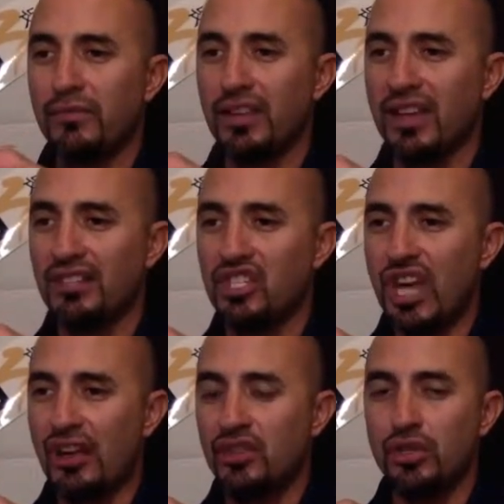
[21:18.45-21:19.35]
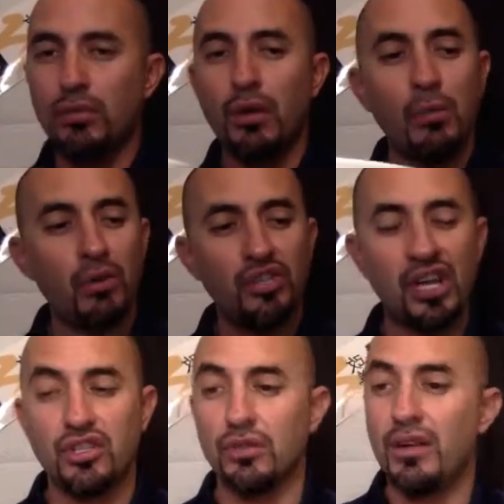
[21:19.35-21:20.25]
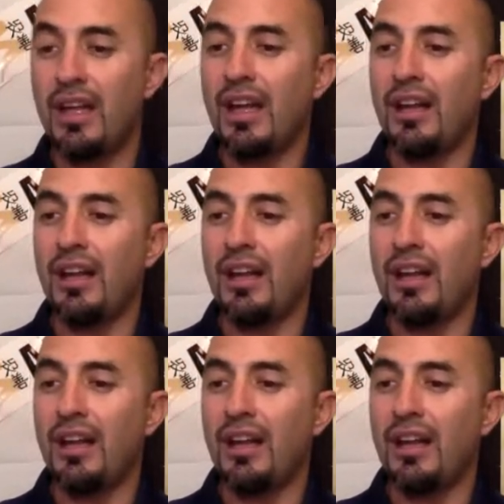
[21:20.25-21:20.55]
If it doesn't challenge you, it won't change you.